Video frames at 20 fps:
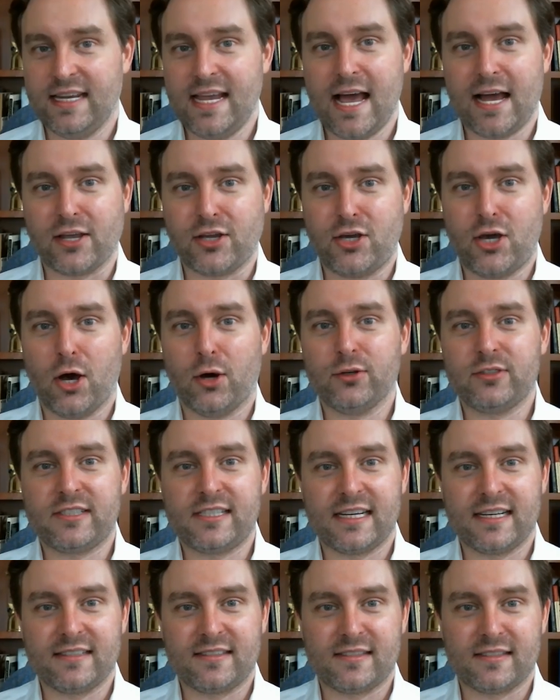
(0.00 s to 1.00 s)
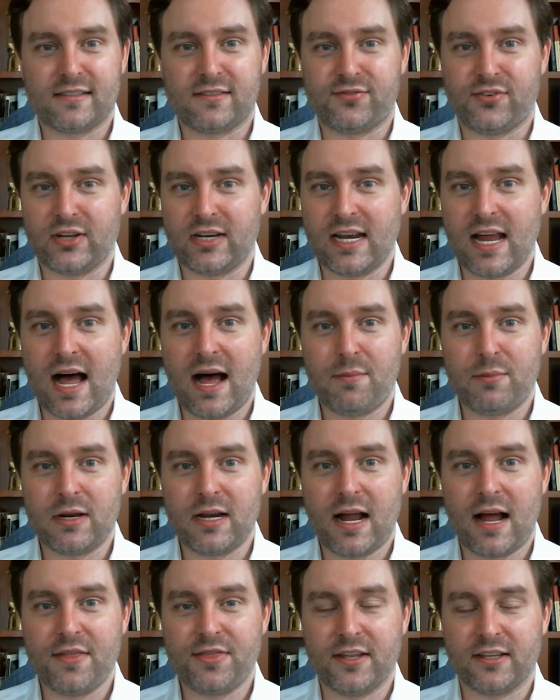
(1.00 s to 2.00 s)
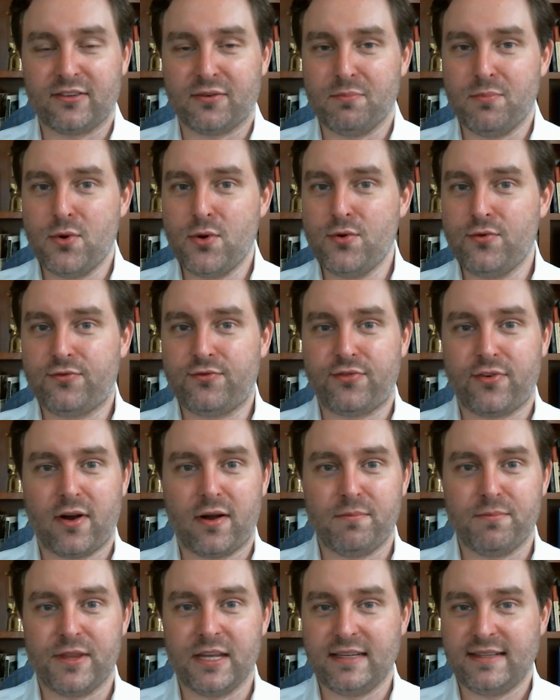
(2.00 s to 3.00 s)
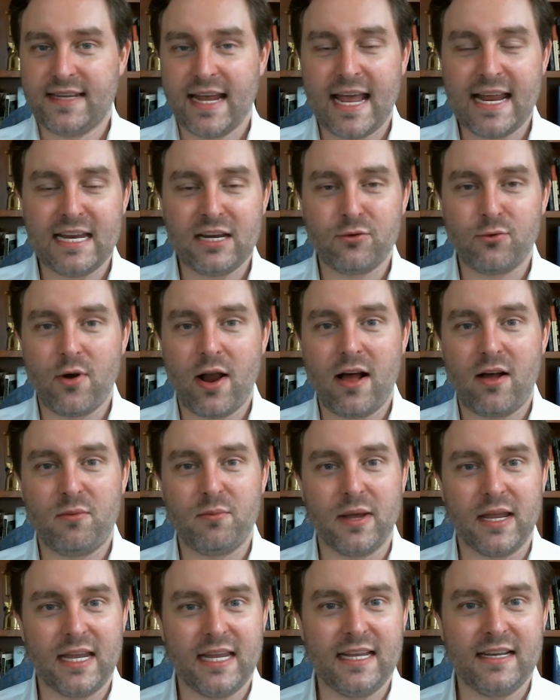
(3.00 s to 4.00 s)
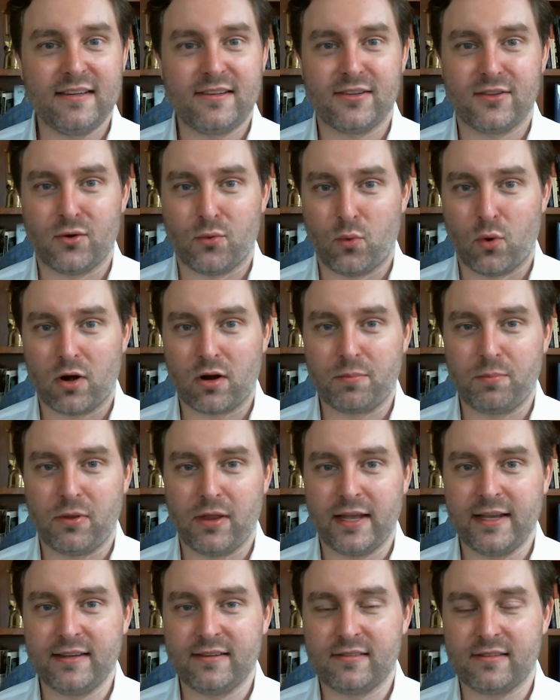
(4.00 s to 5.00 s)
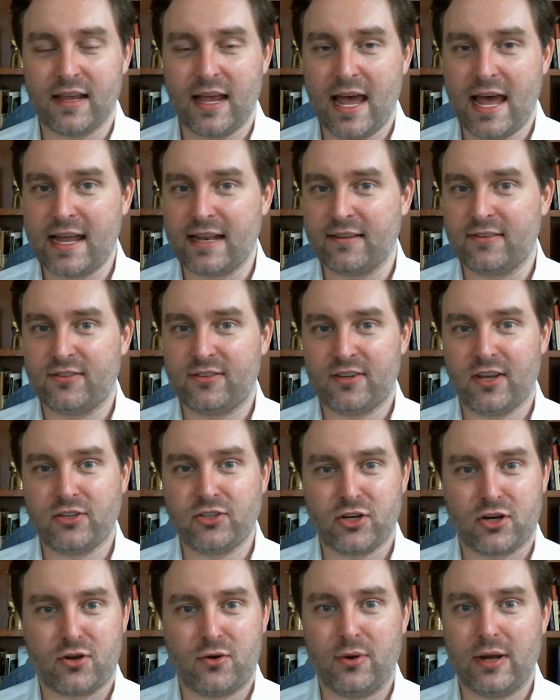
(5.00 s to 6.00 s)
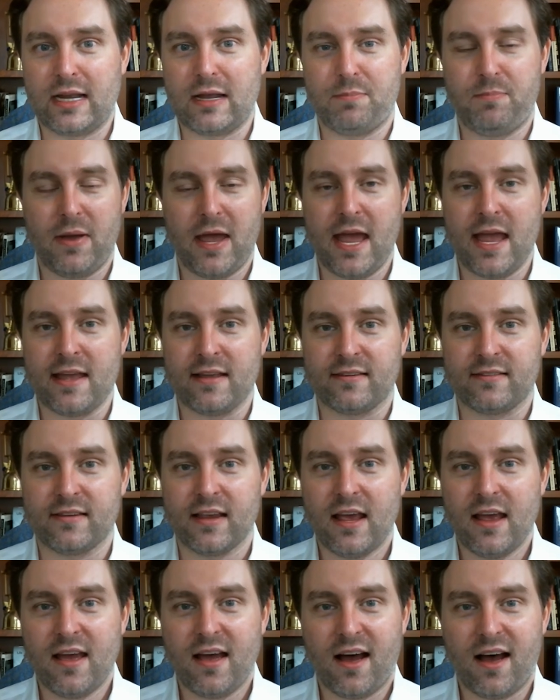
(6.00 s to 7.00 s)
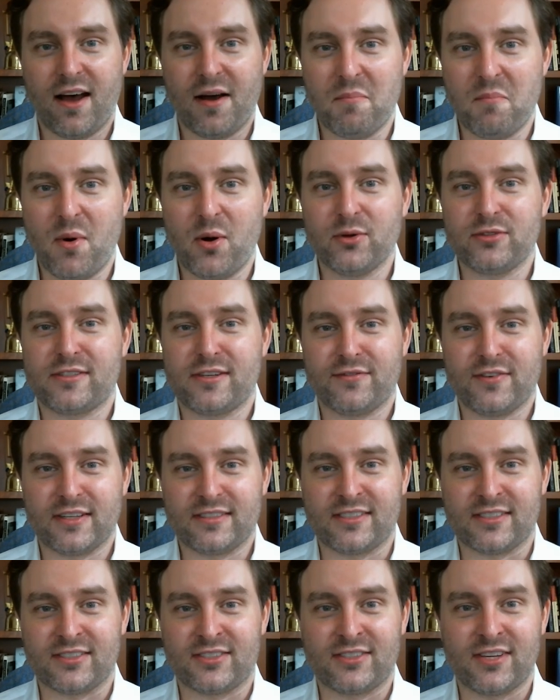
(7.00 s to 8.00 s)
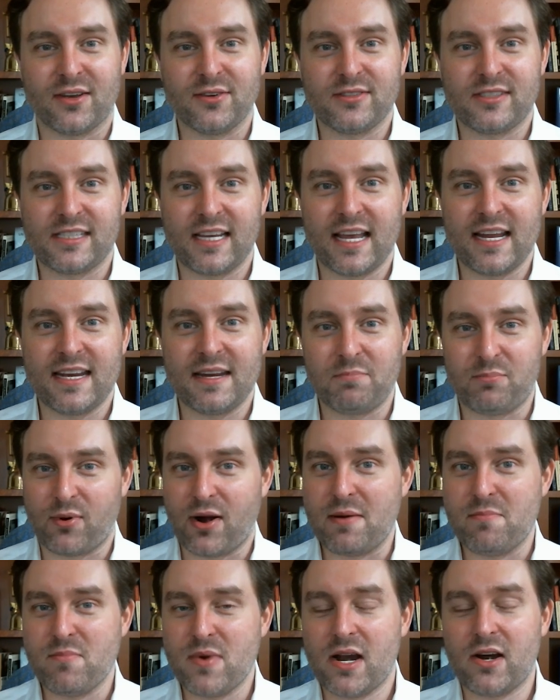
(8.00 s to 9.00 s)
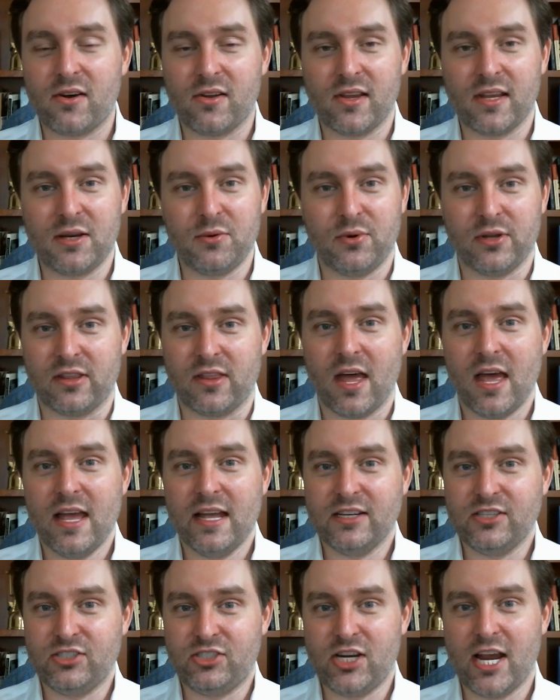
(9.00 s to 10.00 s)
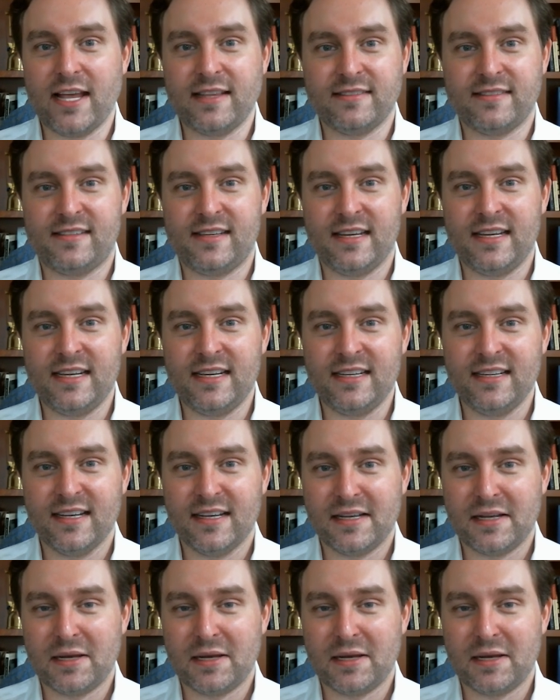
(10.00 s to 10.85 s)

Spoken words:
Yeah, ghosting is this phenomenon that's moved from the dating realm into the workplace at such a quick pace. Most of us associate it primarily with Gen Z,